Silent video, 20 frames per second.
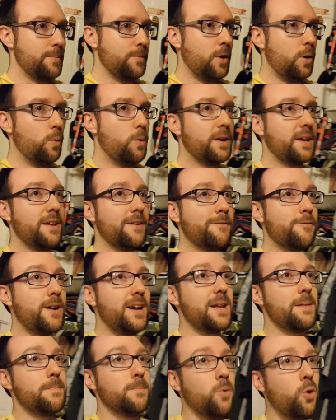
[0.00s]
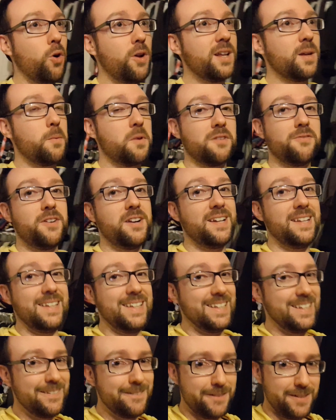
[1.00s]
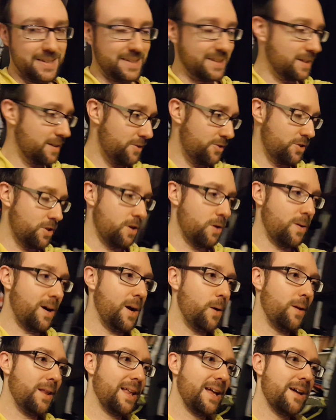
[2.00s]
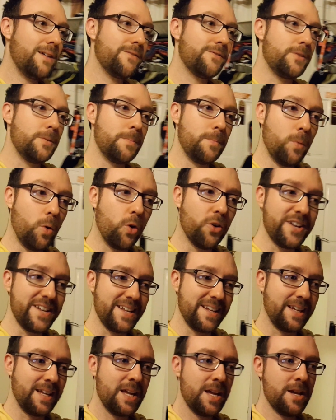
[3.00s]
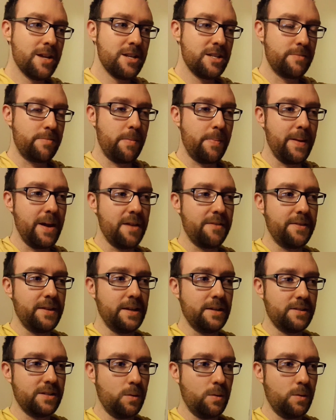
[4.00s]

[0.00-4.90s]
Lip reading: I'm not working Friday morning, I'm working Friday evening, so I will have the morning to prepare things.